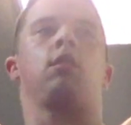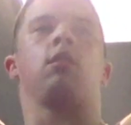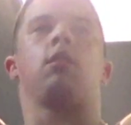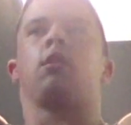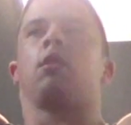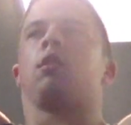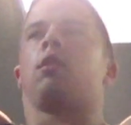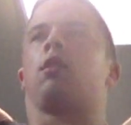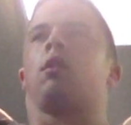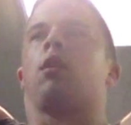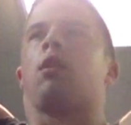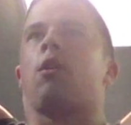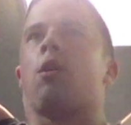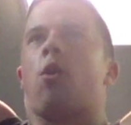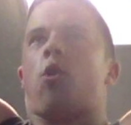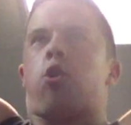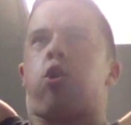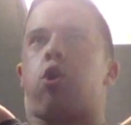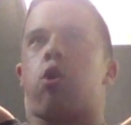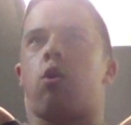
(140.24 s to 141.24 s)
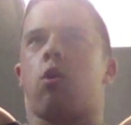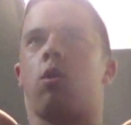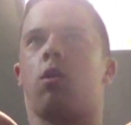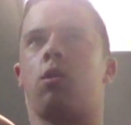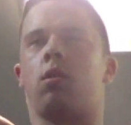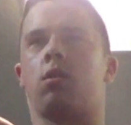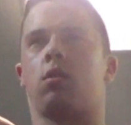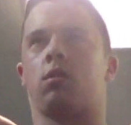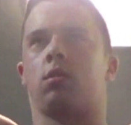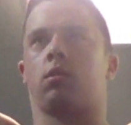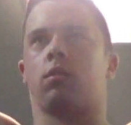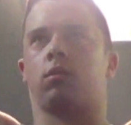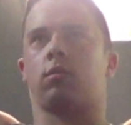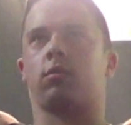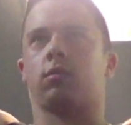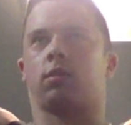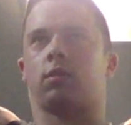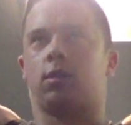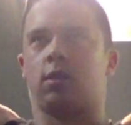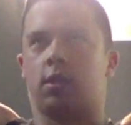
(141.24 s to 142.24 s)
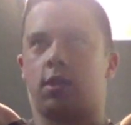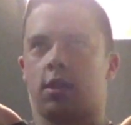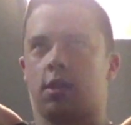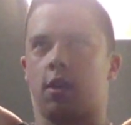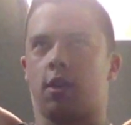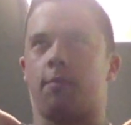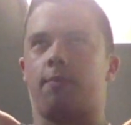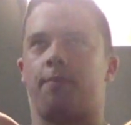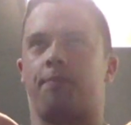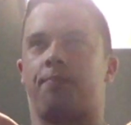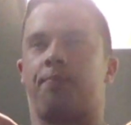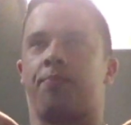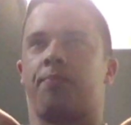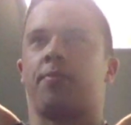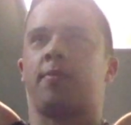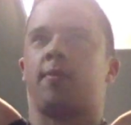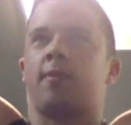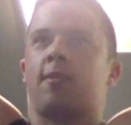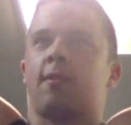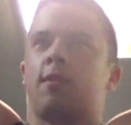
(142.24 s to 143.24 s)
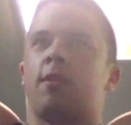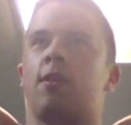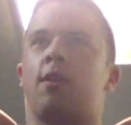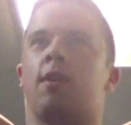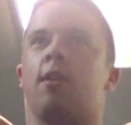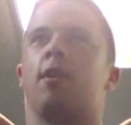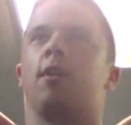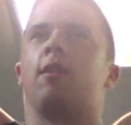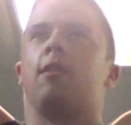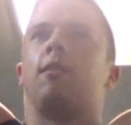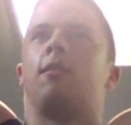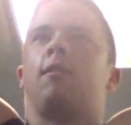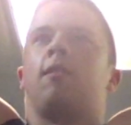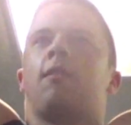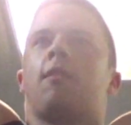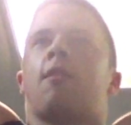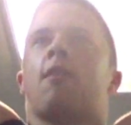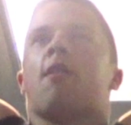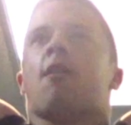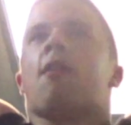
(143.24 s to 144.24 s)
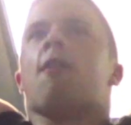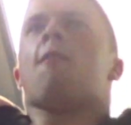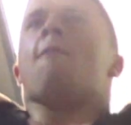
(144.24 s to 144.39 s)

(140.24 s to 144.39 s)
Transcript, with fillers: other presses now in strength. But uh, that is the